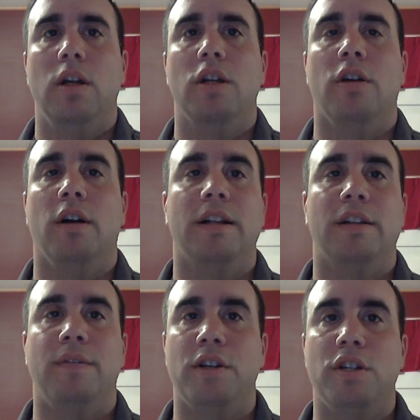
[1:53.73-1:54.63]
You're in a
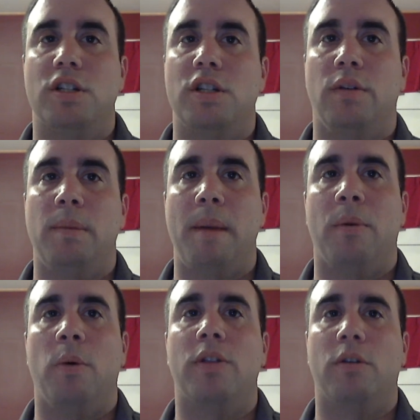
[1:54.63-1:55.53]
division still,
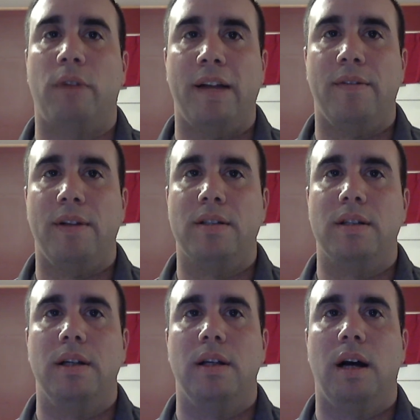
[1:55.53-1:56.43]
remember, with the Ravens.
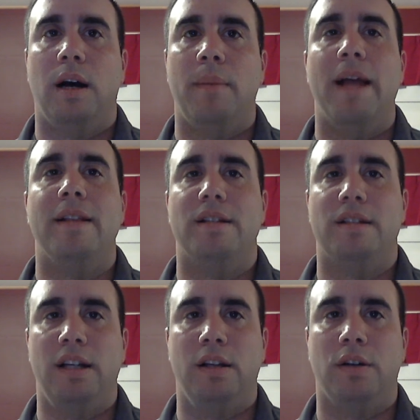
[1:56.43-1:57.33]
Um, and the
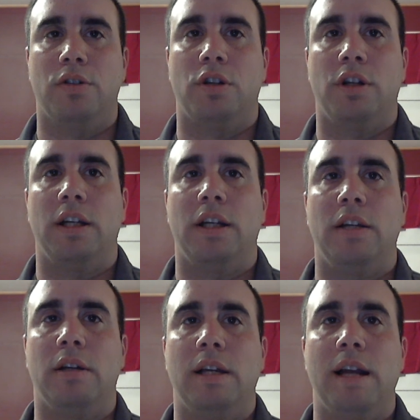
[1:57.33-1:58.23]
Steelers, so you,
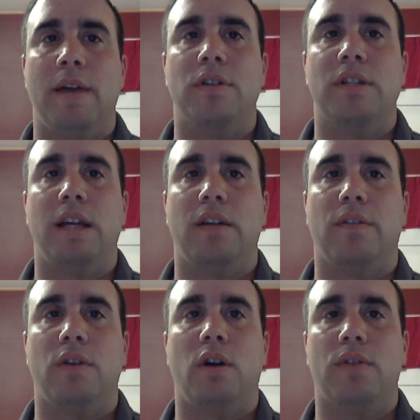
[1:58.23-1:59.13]
you can never take your
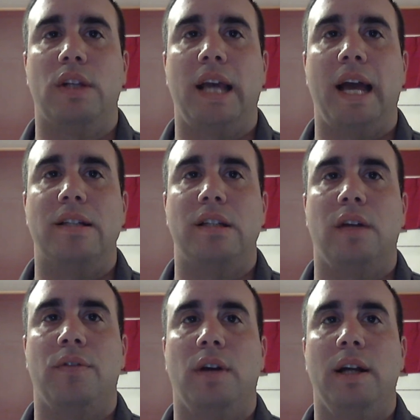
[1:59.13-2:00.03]
foot off the gas here.
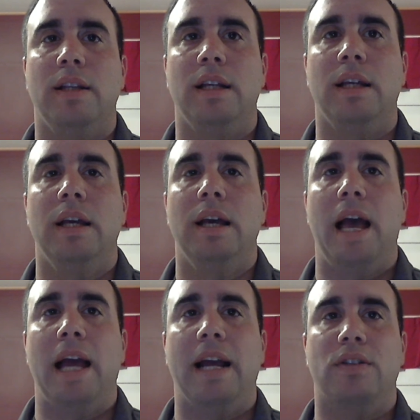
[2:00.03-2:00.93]
If you're in the
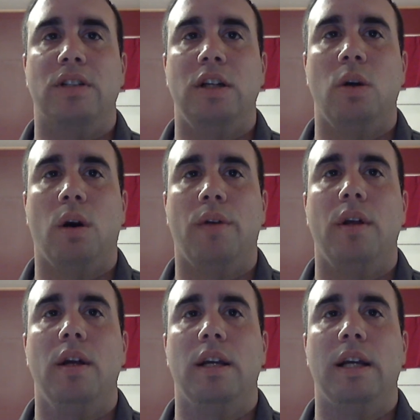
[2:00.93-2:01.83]
A F C North,
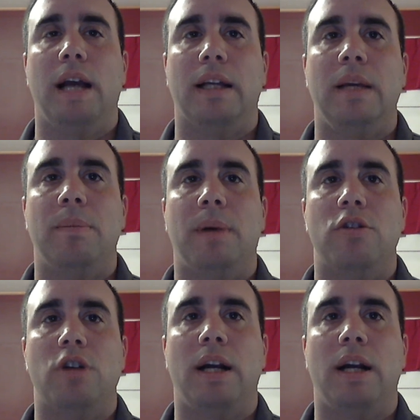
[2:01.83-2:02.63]
you got to keep on trying